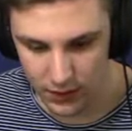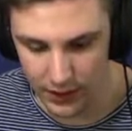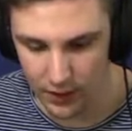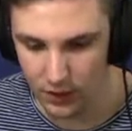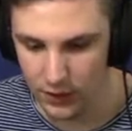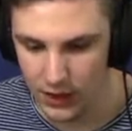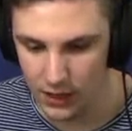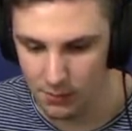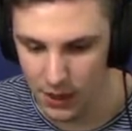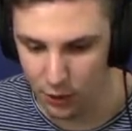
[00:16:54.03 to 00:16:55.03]
Hell
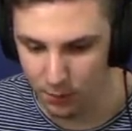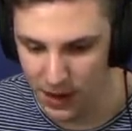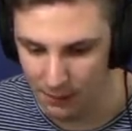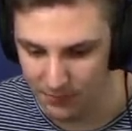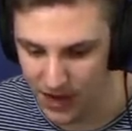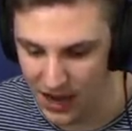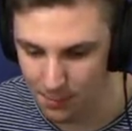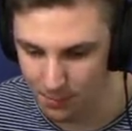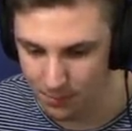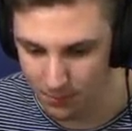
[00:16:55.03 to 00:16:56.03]
yeah, metal pop
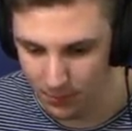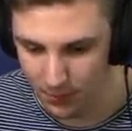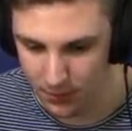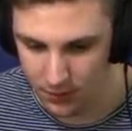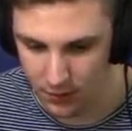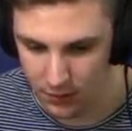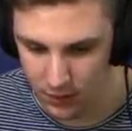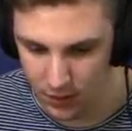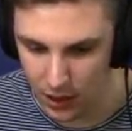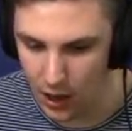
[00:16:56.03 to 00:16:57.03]
time.
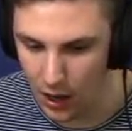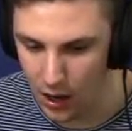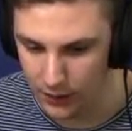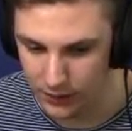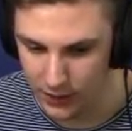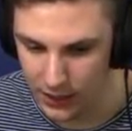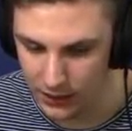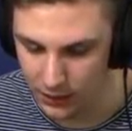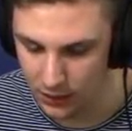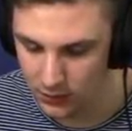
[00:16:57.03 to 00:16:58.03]
Ah, oh, yeah,
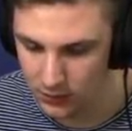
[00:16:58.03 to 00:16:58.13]
yeah.